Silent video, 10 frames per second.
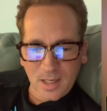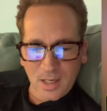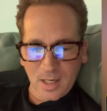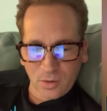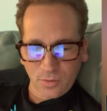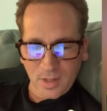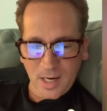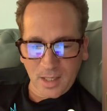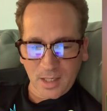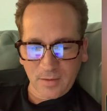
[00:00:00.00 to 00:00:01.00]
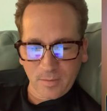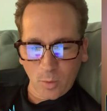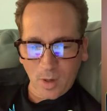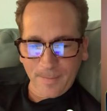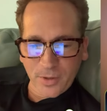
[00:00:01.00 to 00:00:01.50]
and create even
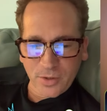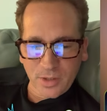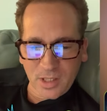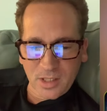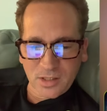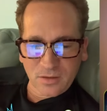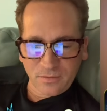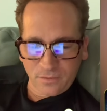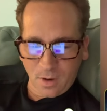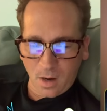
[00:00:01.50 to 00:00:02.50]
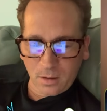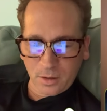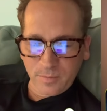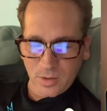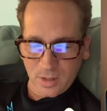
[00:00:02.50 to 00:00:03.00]
more opportunities for our
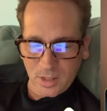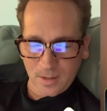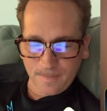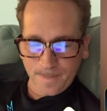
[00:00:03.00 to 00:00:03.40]
community.